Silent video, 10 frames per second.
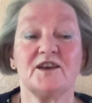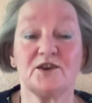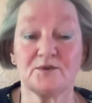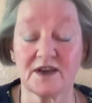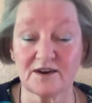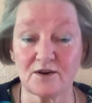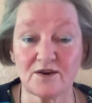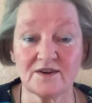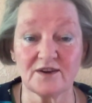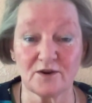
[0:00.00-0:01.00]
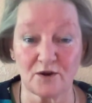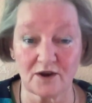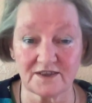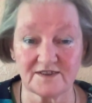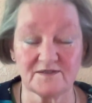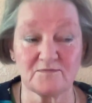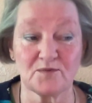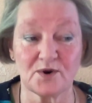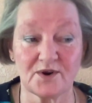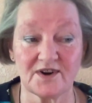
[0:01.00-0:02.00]
you can learn a lot
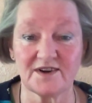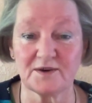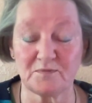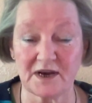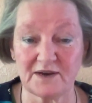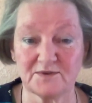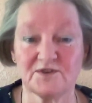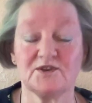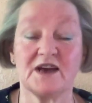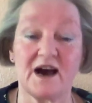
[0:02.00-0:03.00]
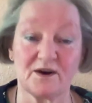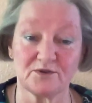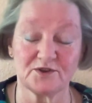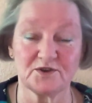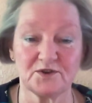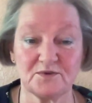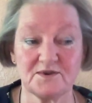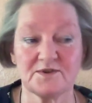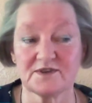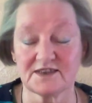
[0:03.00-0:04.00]
more about how to
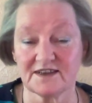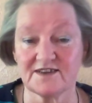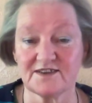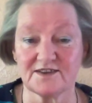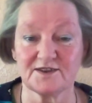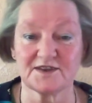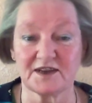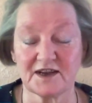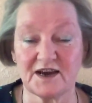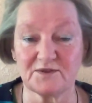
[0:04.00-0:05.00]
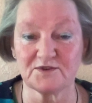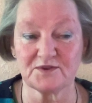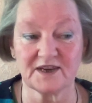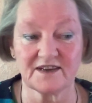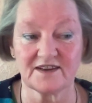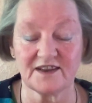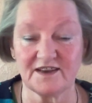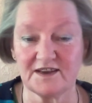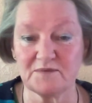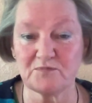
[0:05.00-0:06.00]
use your senses and how to get
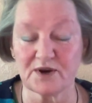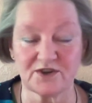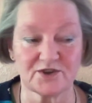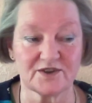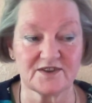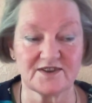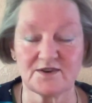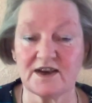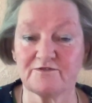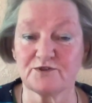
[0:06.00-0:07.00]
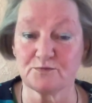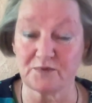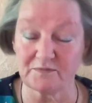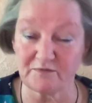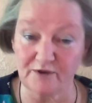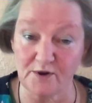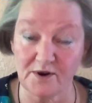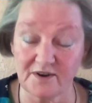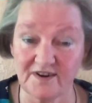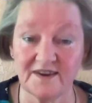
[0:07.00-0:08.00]
the impressions. You have to
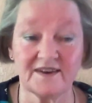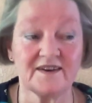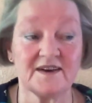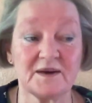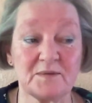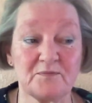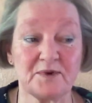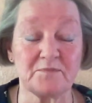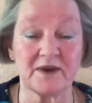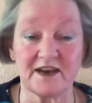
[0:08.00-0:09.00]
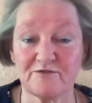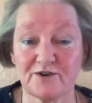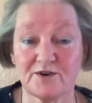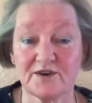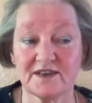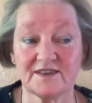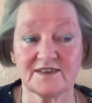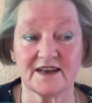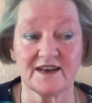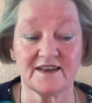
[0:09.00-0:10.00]
prepare for it
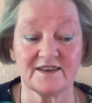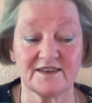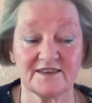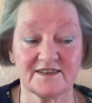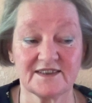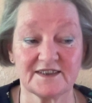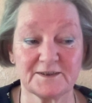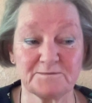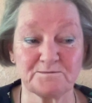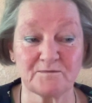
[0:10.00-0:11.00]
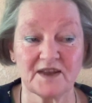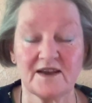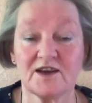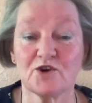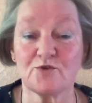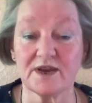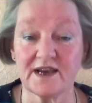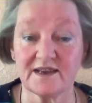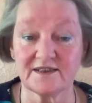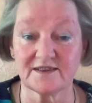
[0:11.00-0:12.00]
and
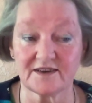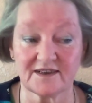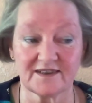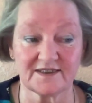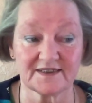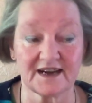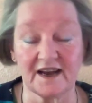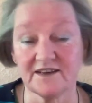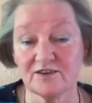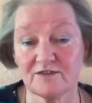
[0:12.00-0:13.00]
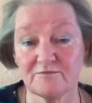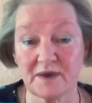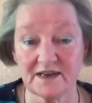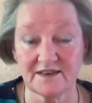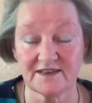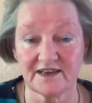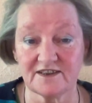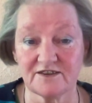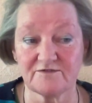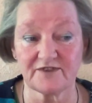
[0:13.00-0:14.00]
create a kind of
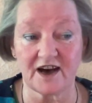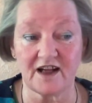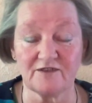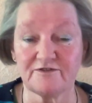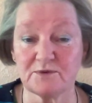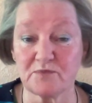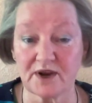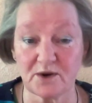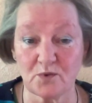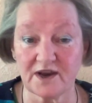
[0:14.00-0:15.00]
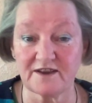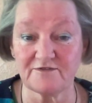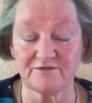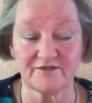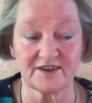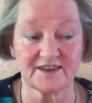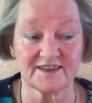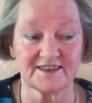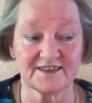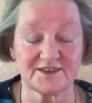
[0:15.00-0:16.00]
meditative alpha
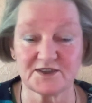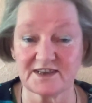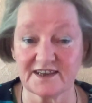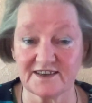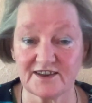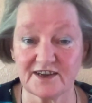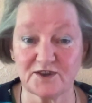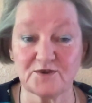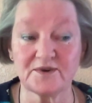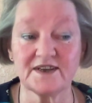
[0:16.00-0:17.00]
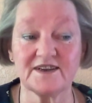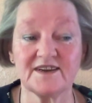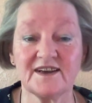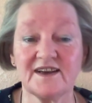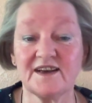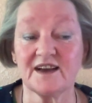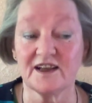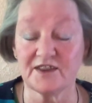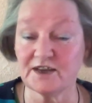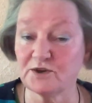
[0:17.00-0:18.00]
brainwave state that you're in,
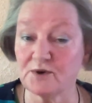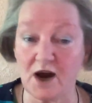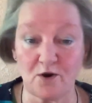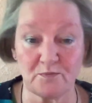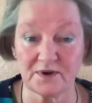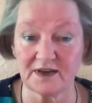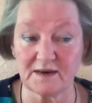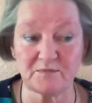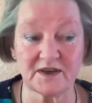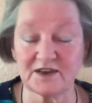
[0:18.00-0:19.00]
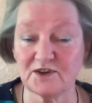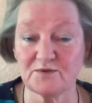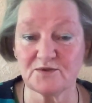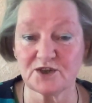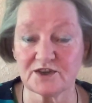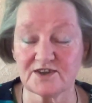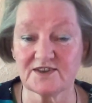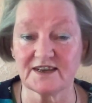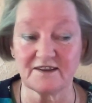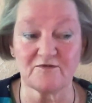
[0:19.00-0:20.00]
and then you open up and you just
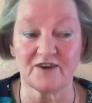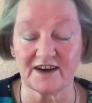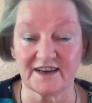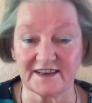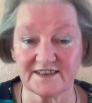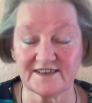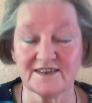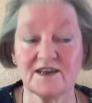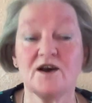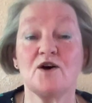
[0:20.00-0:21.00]
invite